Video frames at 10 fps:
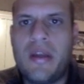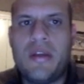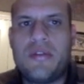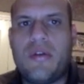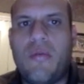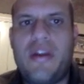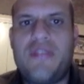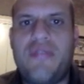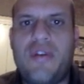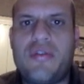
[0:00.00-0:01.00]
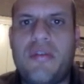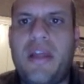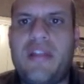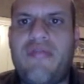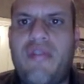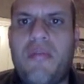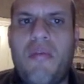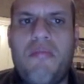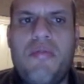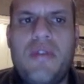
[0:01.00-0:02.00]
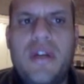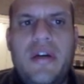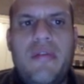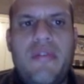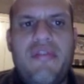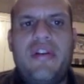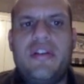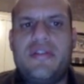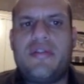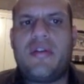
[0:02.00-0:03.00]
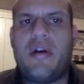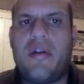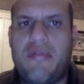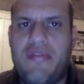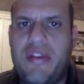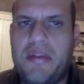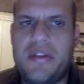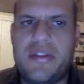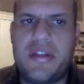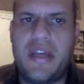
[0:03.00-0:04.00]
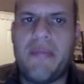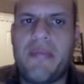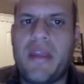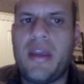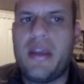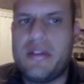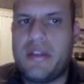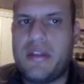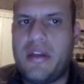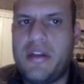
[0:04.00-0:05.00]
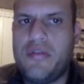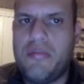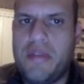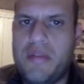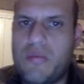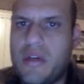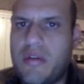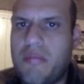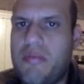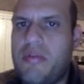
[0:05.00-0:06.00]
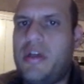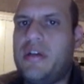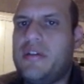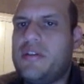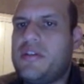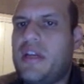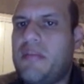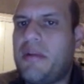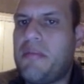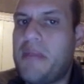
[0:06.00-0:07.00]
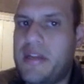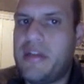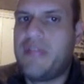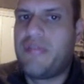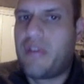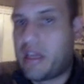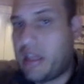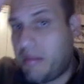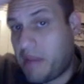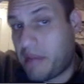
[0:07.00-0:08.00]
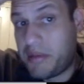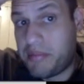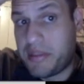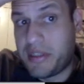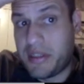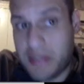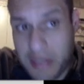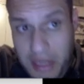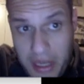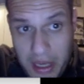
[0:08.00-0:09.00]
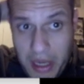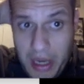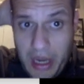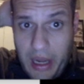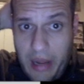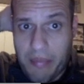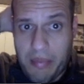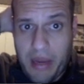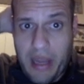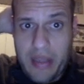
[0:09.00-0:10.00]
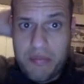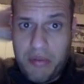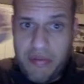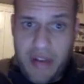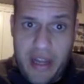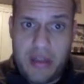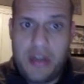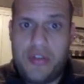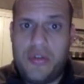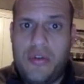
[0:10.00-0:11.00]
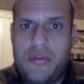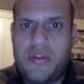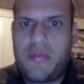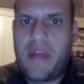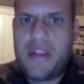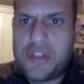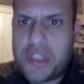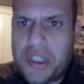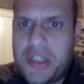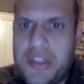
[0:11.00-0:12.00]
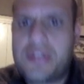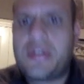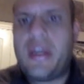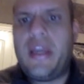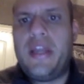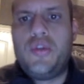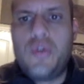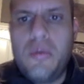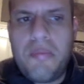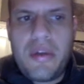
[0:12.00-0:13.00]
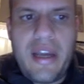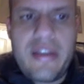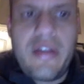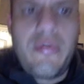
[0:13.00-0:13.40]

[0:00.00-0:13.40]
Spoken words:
So, what is Vulture Platform Computer? Refers VPC is a 32-bit word computer designed and implemented for academic purposes. I provide 32 user registers and 2 protected